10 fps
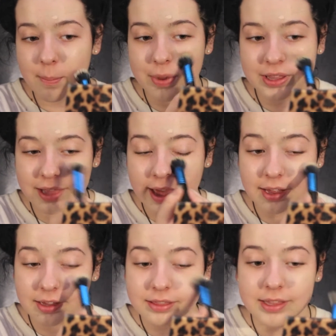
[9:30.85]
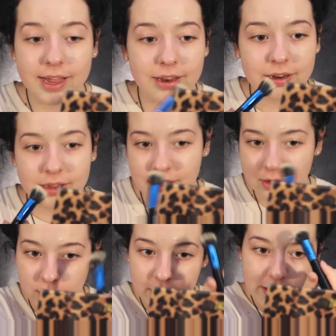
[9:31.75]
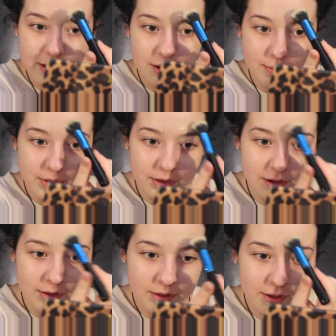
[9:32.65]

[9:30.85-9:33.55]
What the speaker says: But like that, oh, and up here.